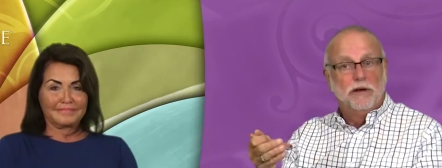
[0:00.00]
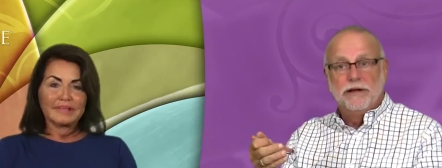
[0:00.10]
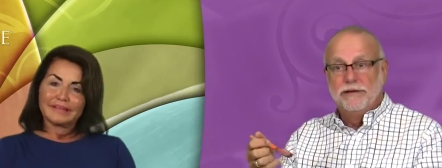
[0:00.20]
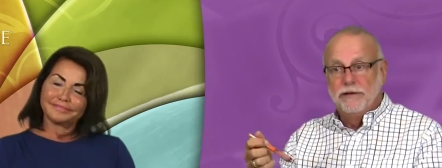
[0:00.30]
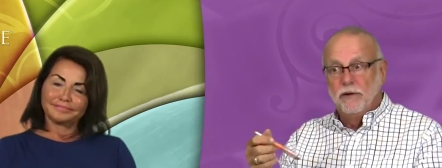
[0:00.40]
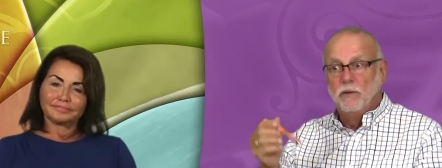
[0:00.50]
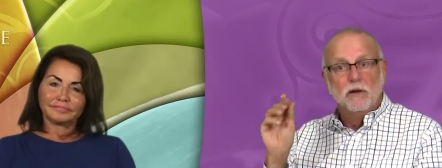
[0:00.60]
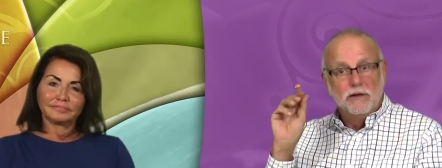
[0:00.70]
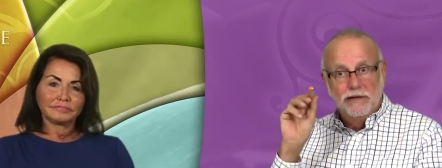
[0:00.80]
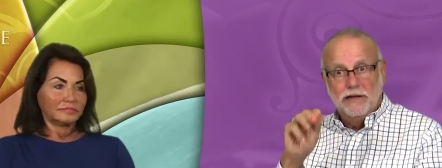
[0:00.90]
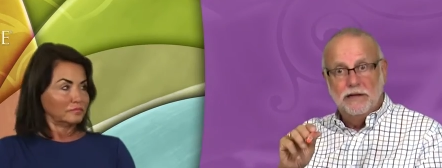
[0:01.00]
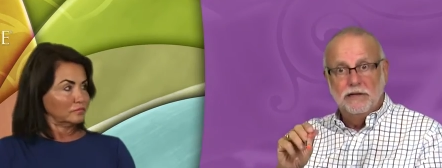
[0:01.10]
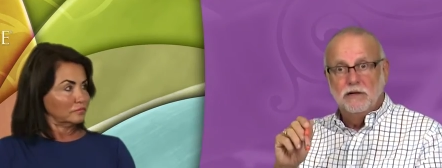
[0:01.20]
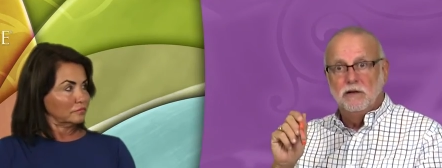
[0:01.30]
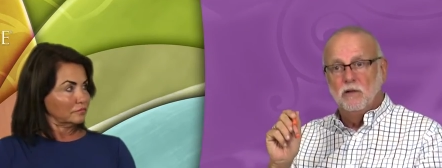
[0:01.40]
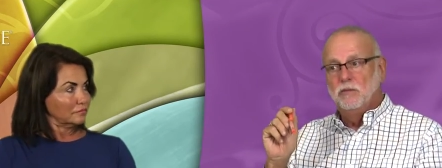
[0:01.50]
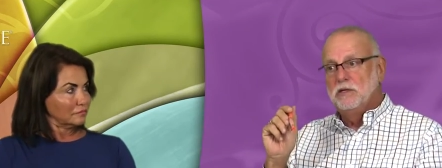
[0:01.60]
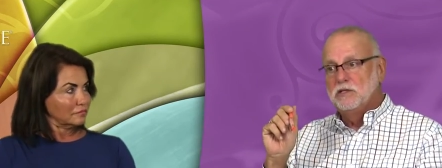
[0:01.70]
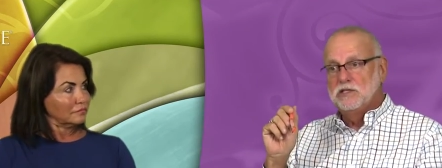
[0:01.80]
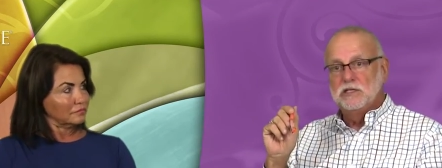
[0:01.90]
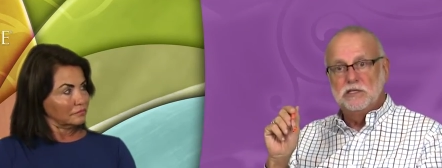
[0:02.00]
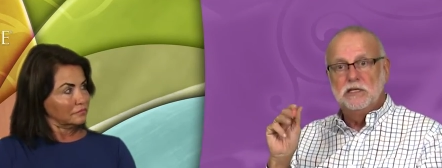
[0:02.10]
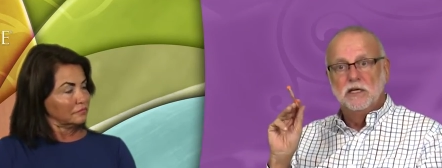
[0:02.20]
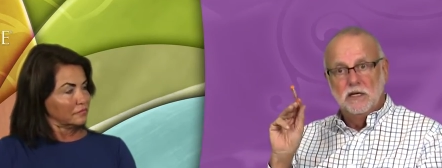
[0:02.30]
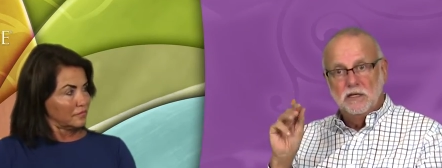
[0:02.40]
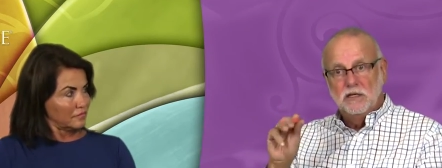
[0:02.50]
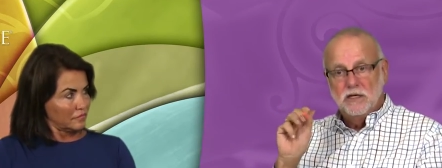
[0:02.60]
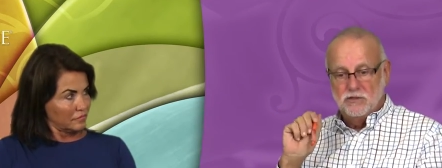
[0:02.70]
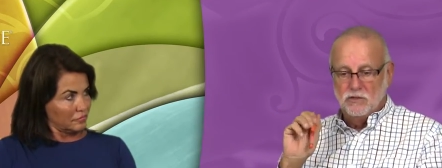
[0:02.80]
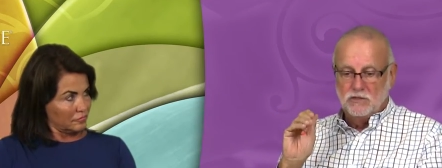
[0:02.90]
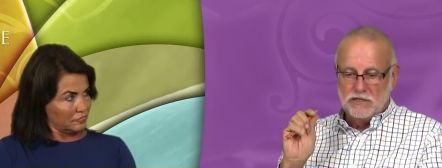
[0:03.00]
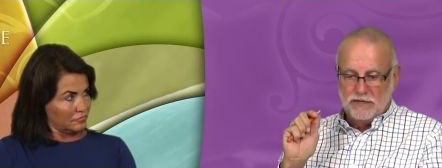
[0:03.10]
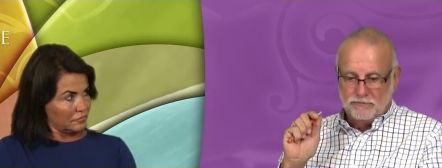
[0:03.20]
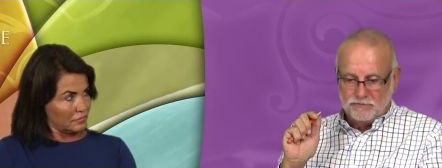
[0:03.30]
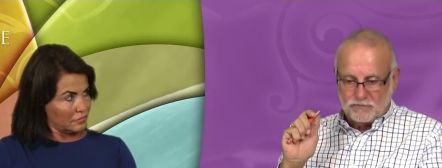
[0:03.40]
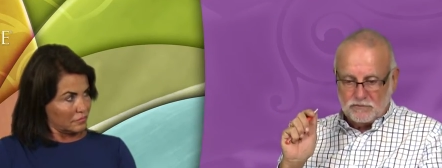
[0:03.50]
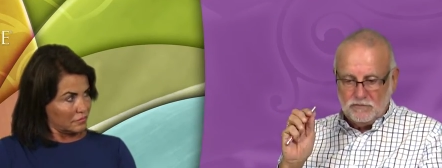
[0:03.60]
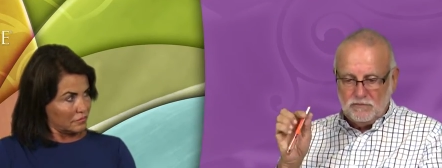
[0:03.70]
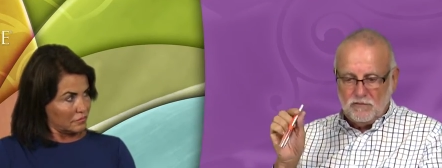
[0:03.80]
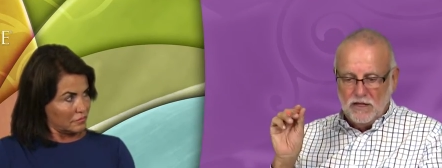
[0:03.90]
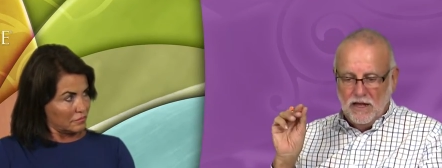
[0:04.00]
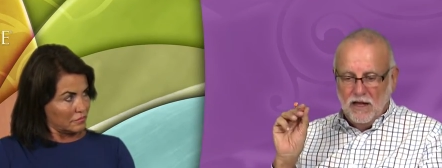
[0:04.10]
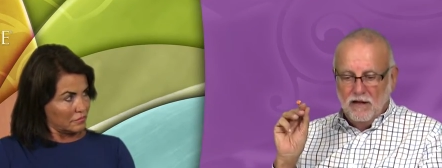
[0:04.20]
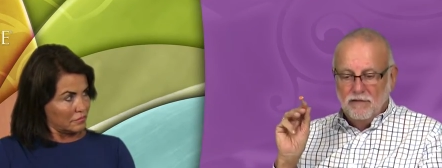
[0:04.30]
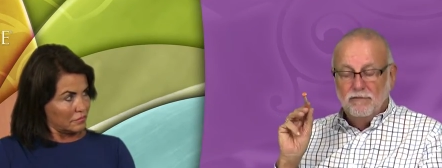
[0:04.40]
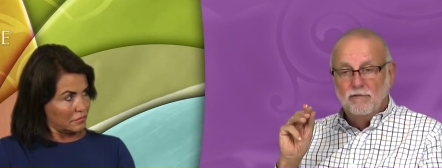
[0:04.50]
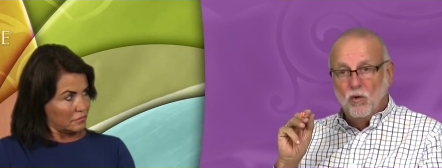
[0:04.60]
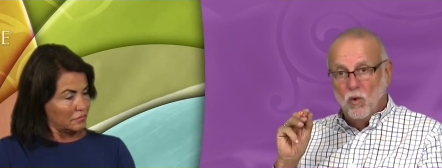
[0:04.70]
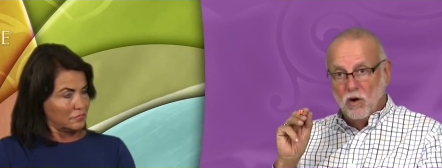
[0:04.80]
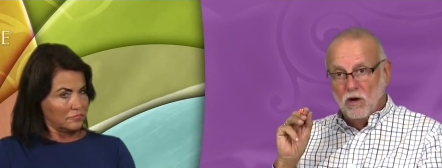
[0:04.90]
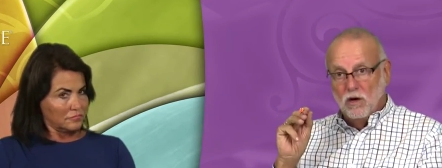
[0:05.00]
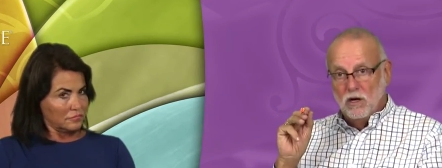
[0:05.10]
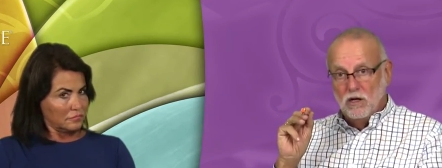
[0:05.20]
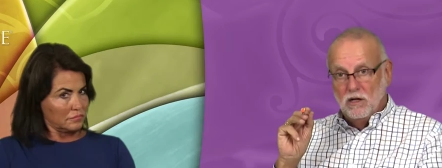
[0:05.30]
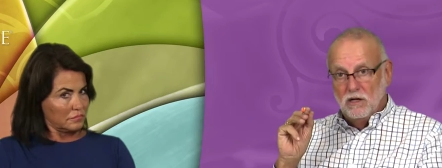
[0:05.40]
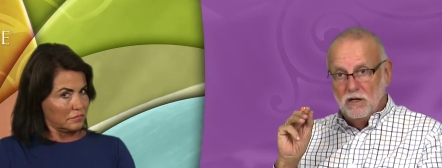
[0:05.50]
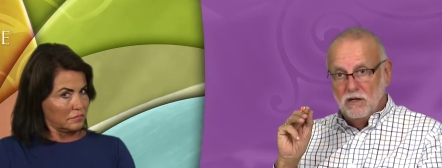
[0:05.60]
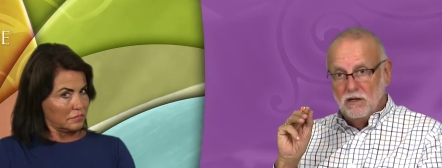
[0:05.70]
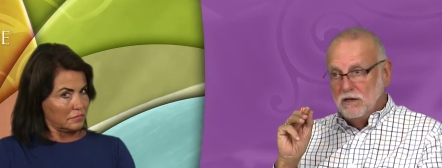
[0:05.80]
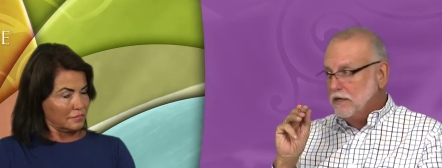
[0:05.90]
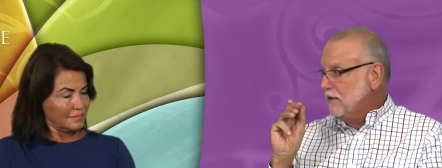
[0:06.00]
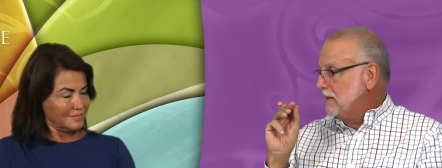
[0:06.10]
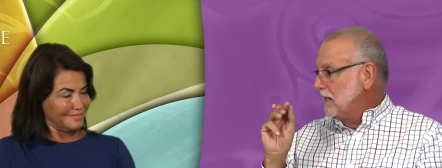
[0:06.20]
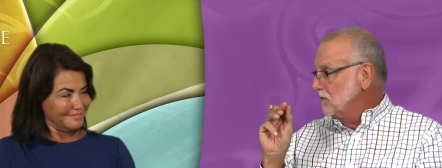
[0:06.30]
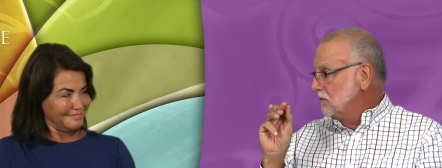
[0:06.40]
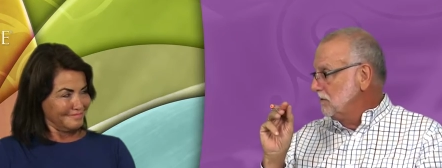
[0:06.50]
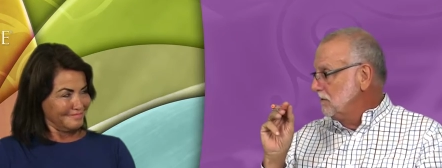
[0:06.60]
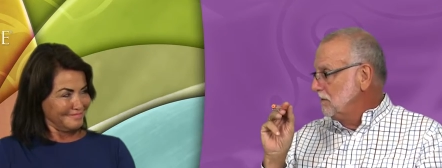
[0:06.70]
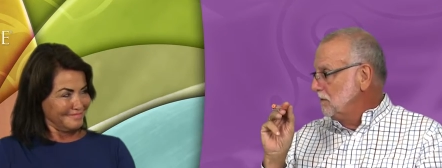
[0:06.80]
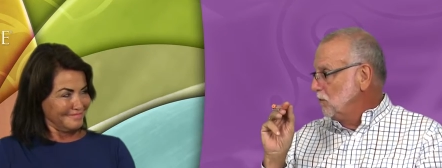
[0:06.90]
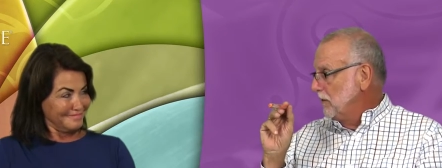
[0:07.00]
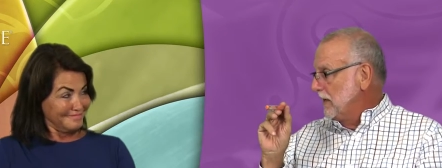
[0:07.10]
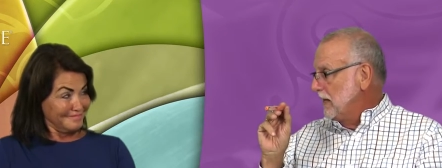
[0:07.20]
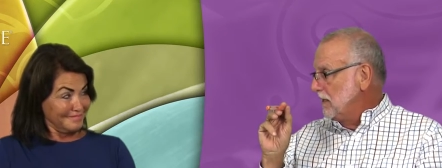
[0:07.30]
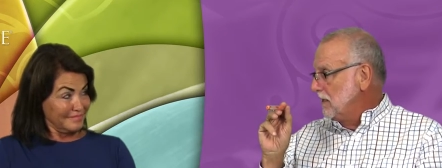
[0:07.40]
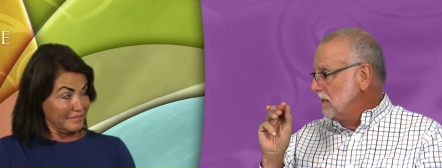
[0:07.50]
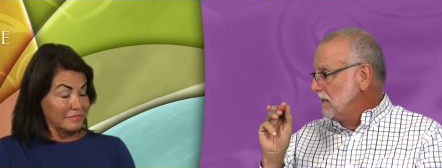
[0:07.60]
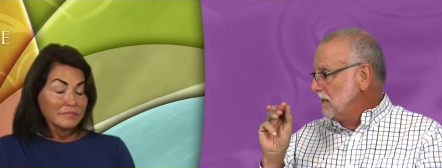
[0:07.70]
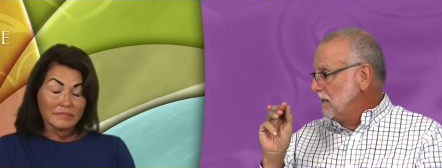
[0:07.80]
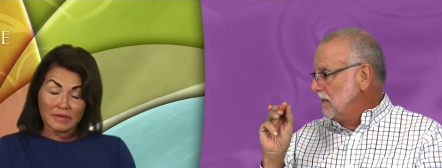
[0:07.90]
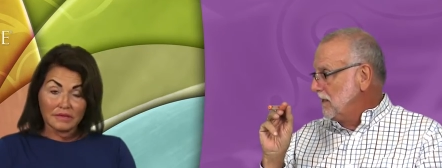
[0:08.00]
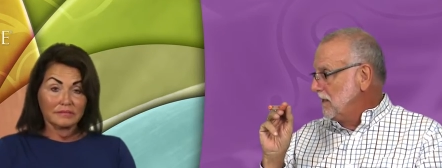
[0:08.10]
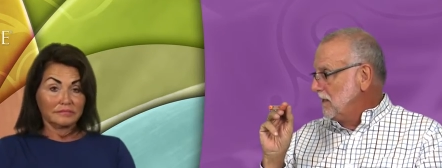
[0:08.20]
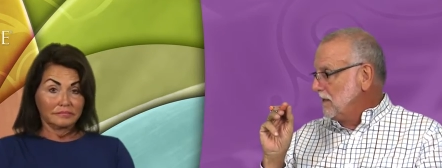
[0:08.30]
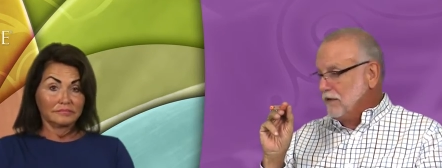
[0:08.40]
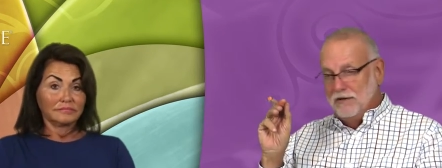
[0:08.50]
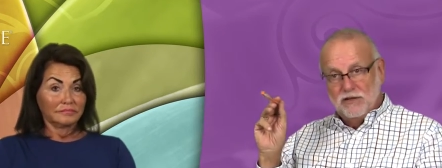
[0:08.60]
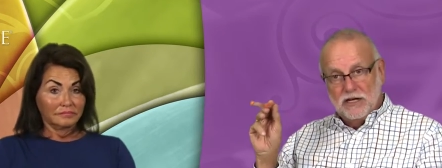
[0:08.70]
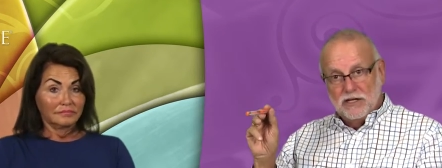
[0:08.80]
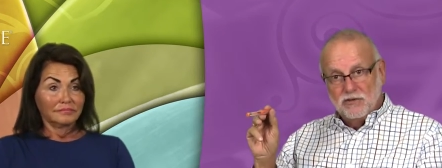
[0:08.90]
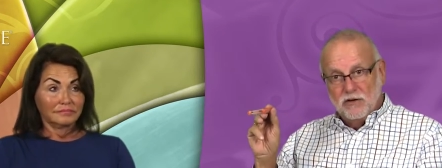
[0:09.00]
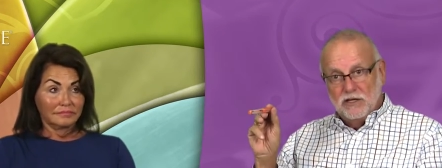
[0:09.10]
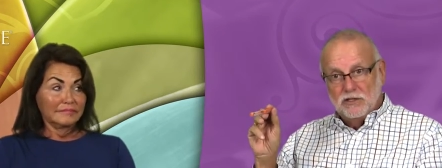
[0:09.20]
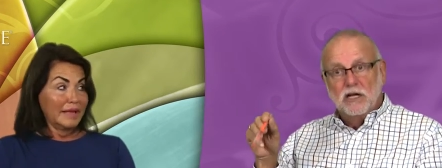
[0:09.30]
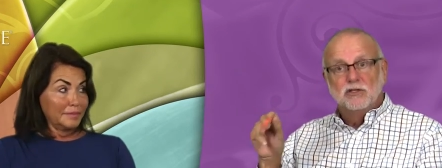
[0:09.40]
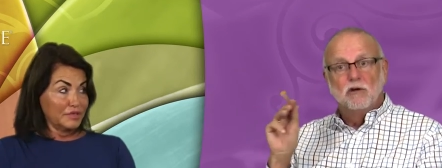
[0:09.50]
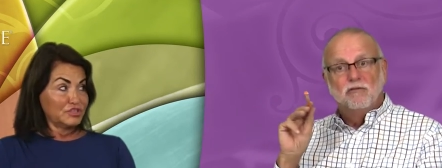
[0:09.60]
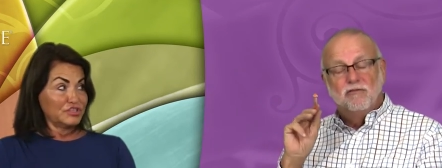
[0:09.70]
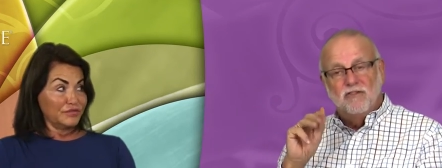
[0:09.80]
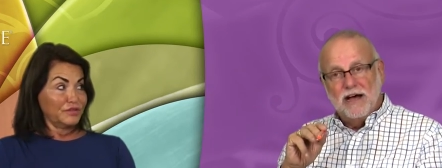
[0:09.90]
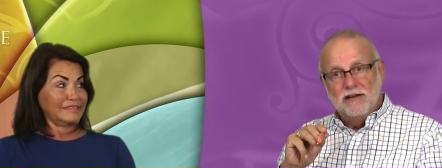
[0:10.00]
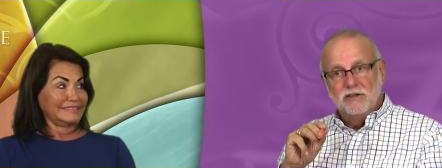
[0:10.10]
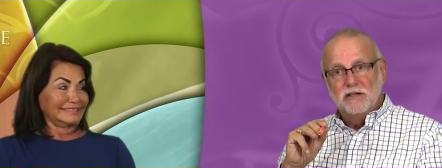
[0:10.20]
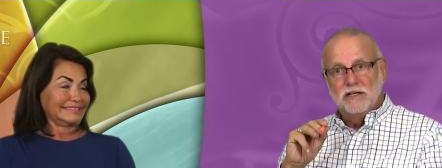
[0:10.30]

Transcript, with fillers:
Speaker 1: we got to know. Get in there. Don't be a sissy. Get your mm-hmm. exam. Four in a thousand will die if they got screenings. Not so five in a